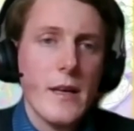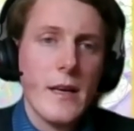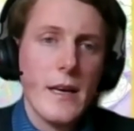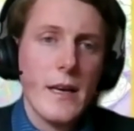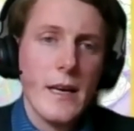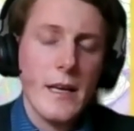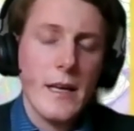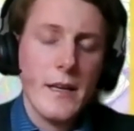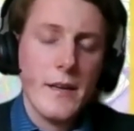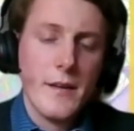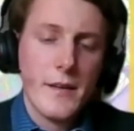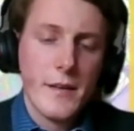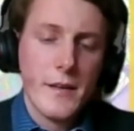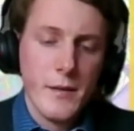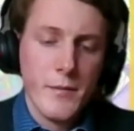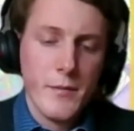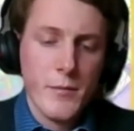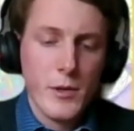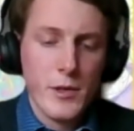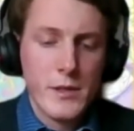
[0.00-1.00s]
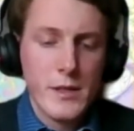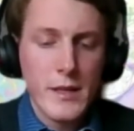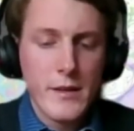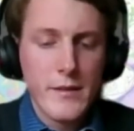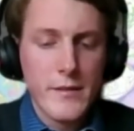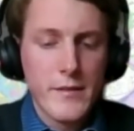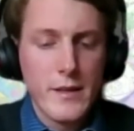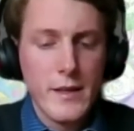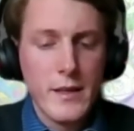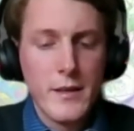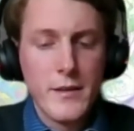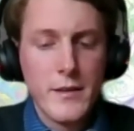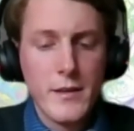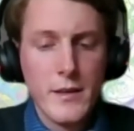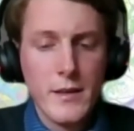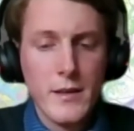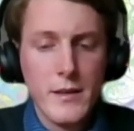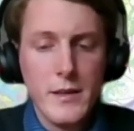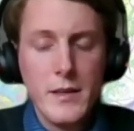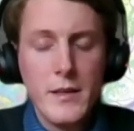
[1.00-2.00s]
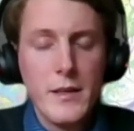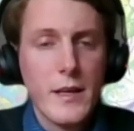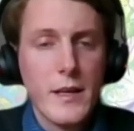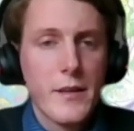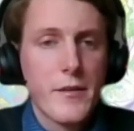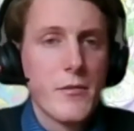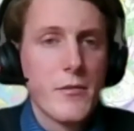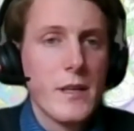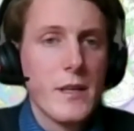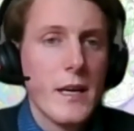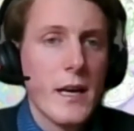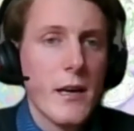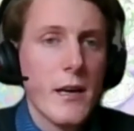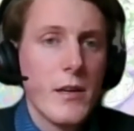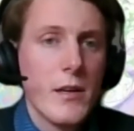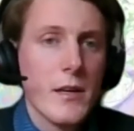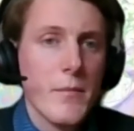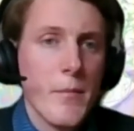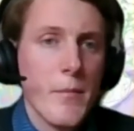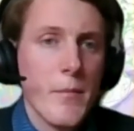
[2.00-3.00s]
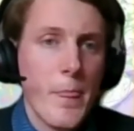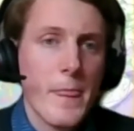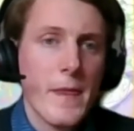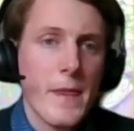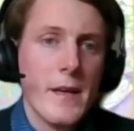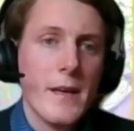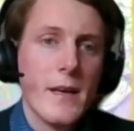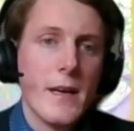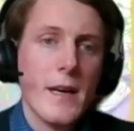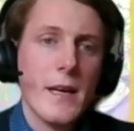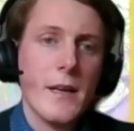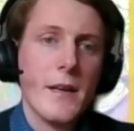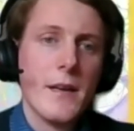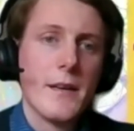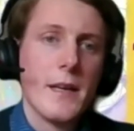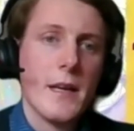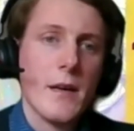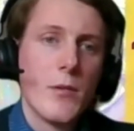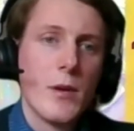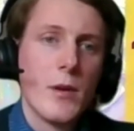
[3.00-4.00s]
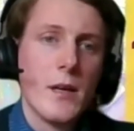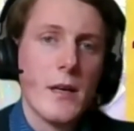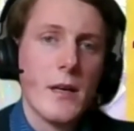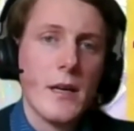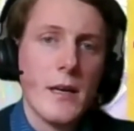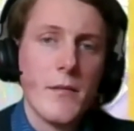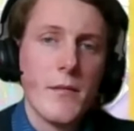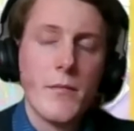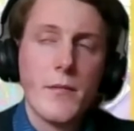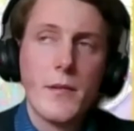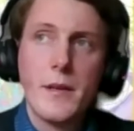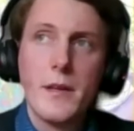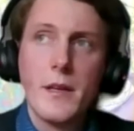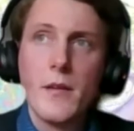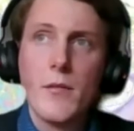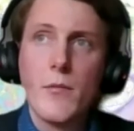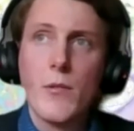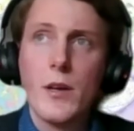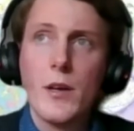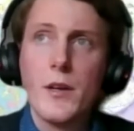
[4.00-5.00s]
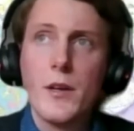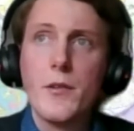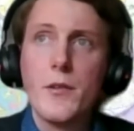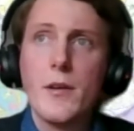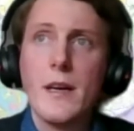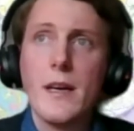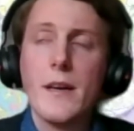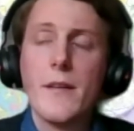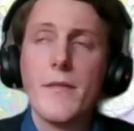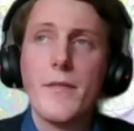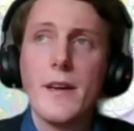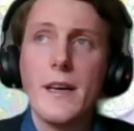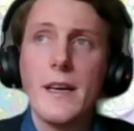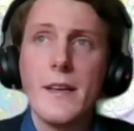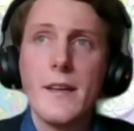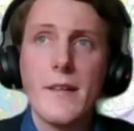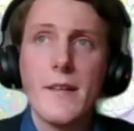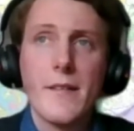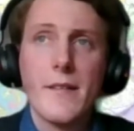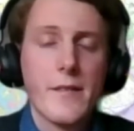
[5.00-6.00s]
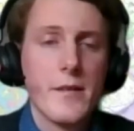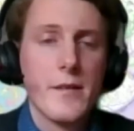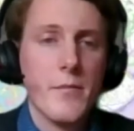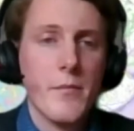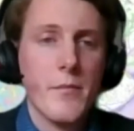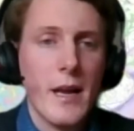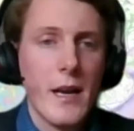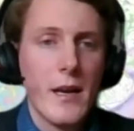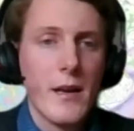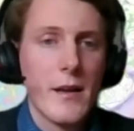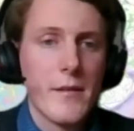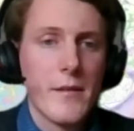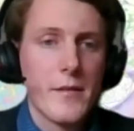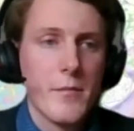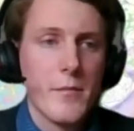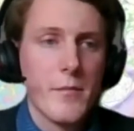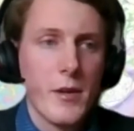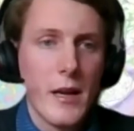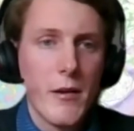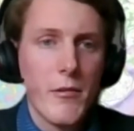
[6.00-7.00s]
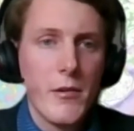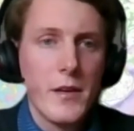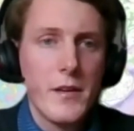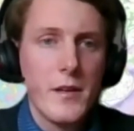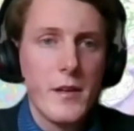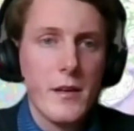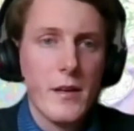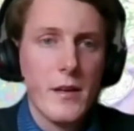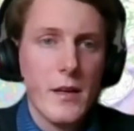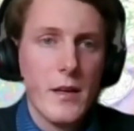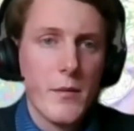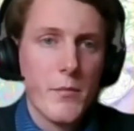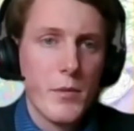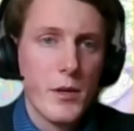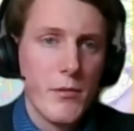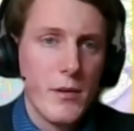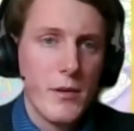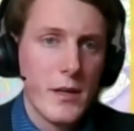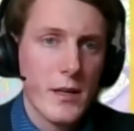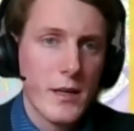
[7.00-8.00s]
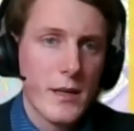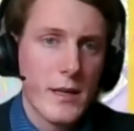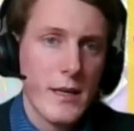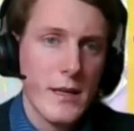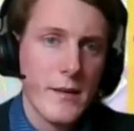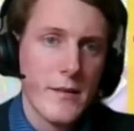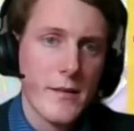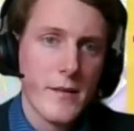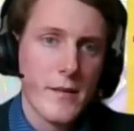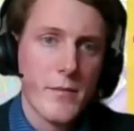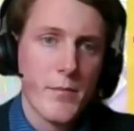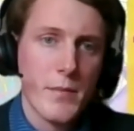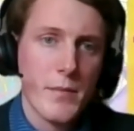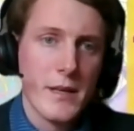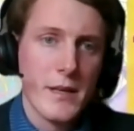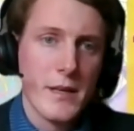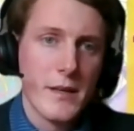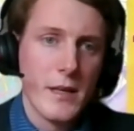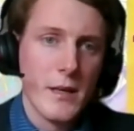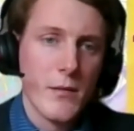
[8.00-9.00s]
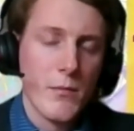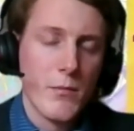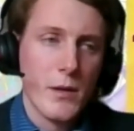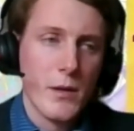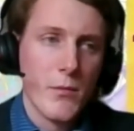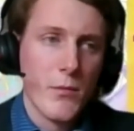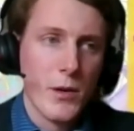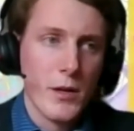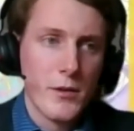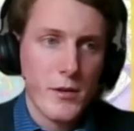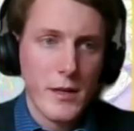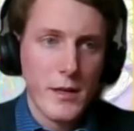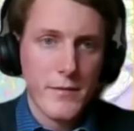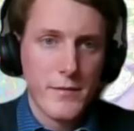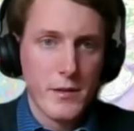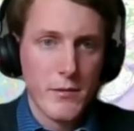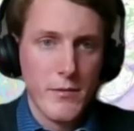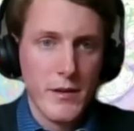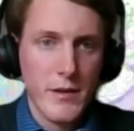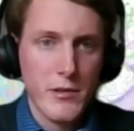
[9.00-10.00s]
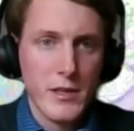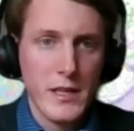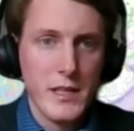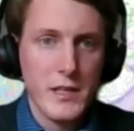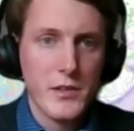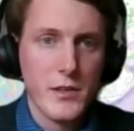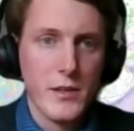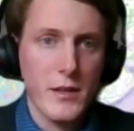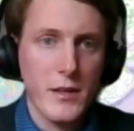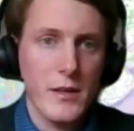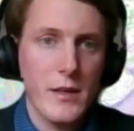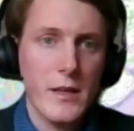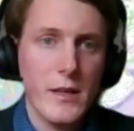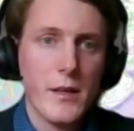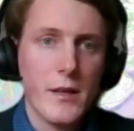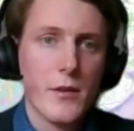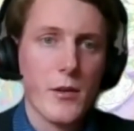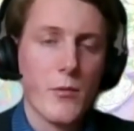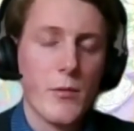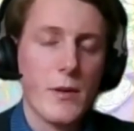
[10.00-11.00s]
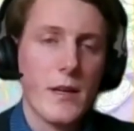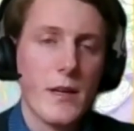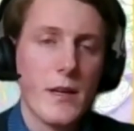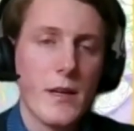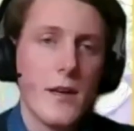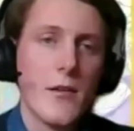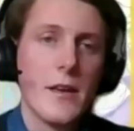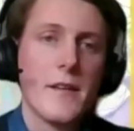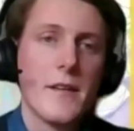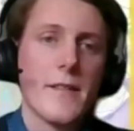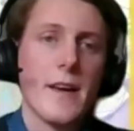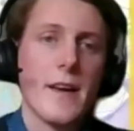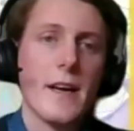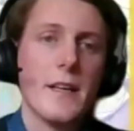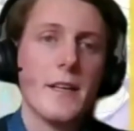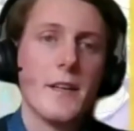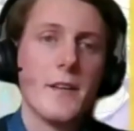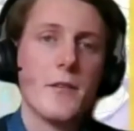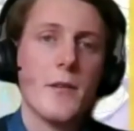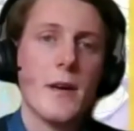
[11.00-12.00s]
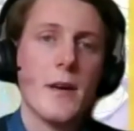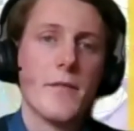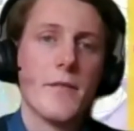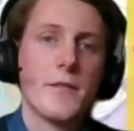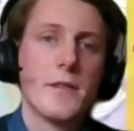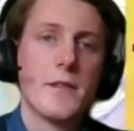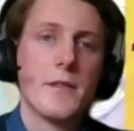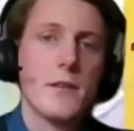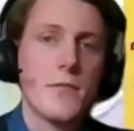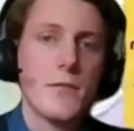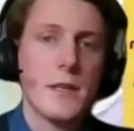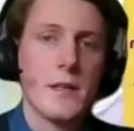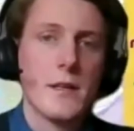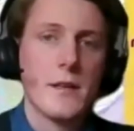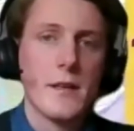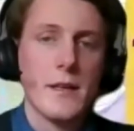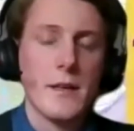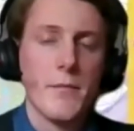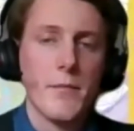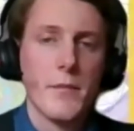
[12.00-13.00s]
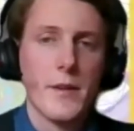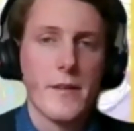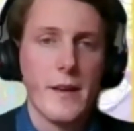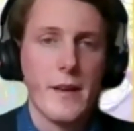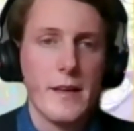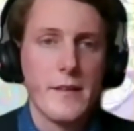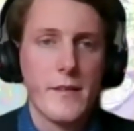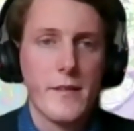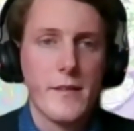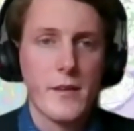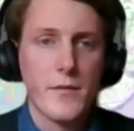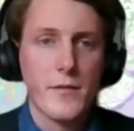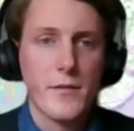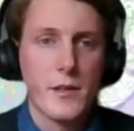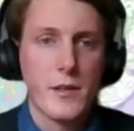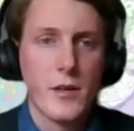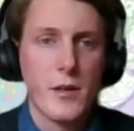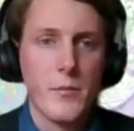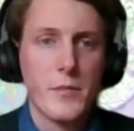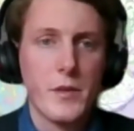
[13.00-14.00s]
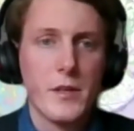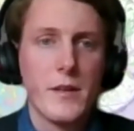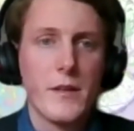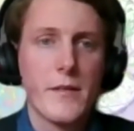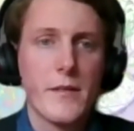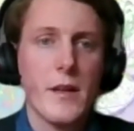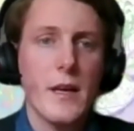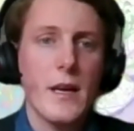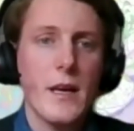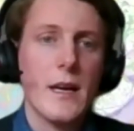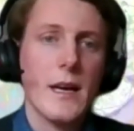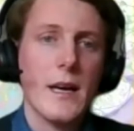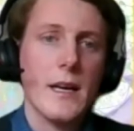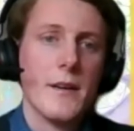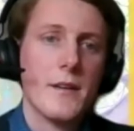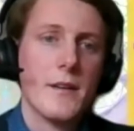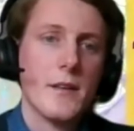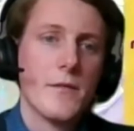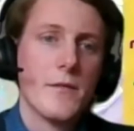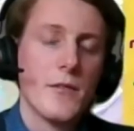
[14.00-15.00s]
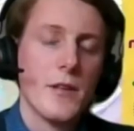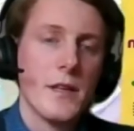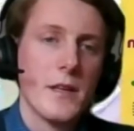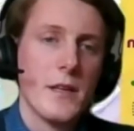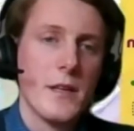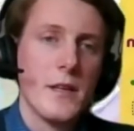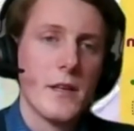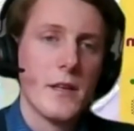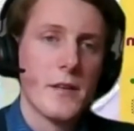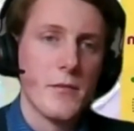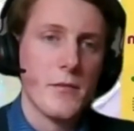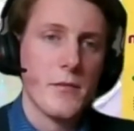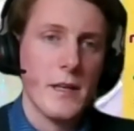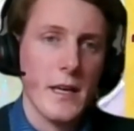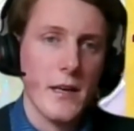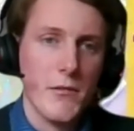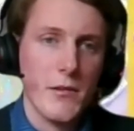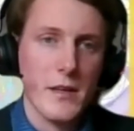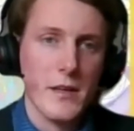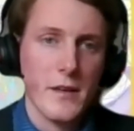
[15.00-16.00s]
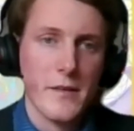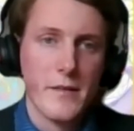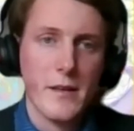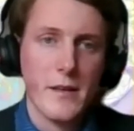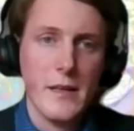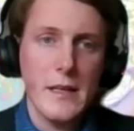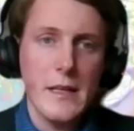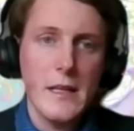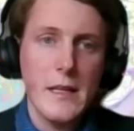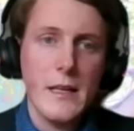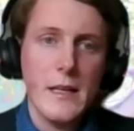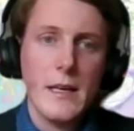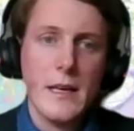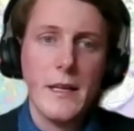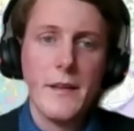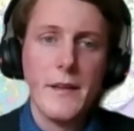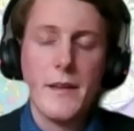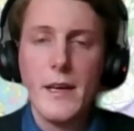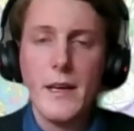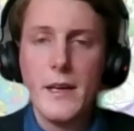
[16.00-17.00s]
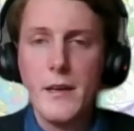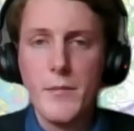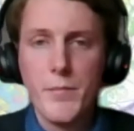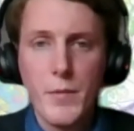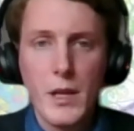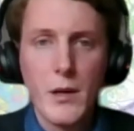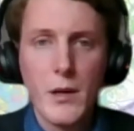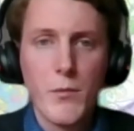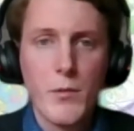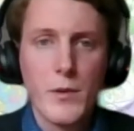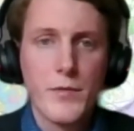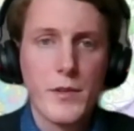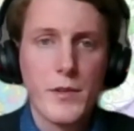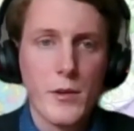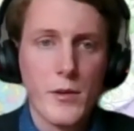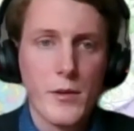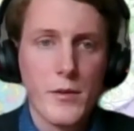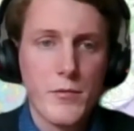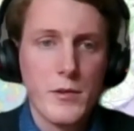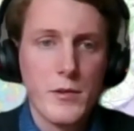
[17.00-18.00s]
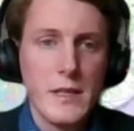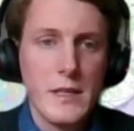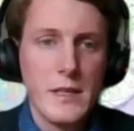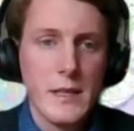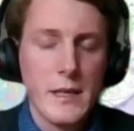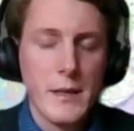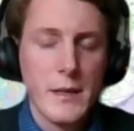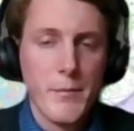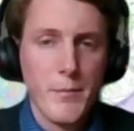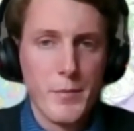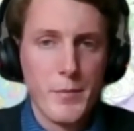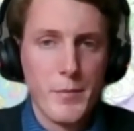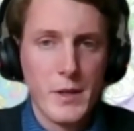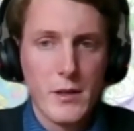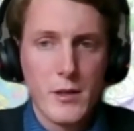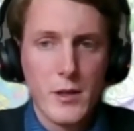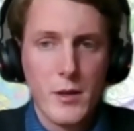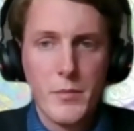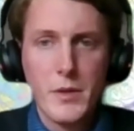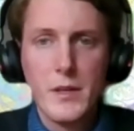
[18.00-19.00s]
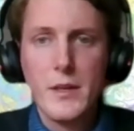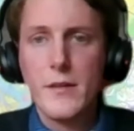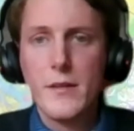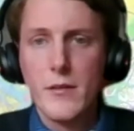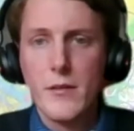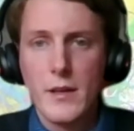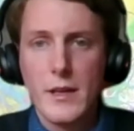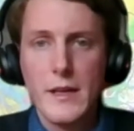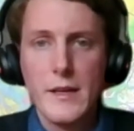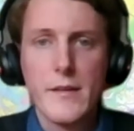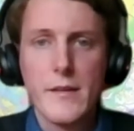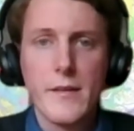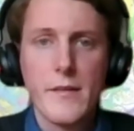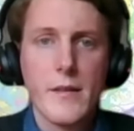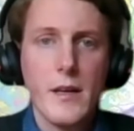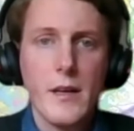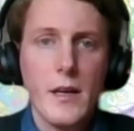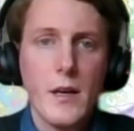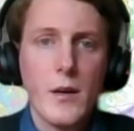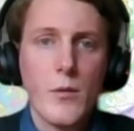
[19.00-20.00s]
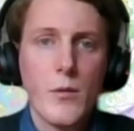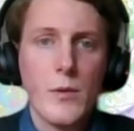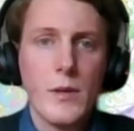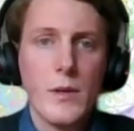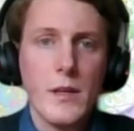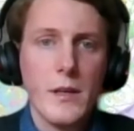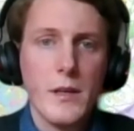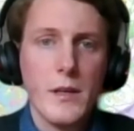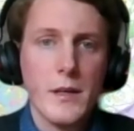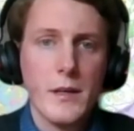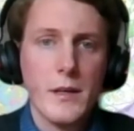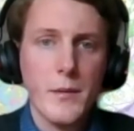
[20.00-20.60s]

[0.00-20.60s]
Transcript: and on the other side, the industry area. And there we didn't want to have any similarity between the cases, but we want to have the variation. So we clearly decided to have different sizes of the companies and different industry areas. And then with those 3 companies or cases, we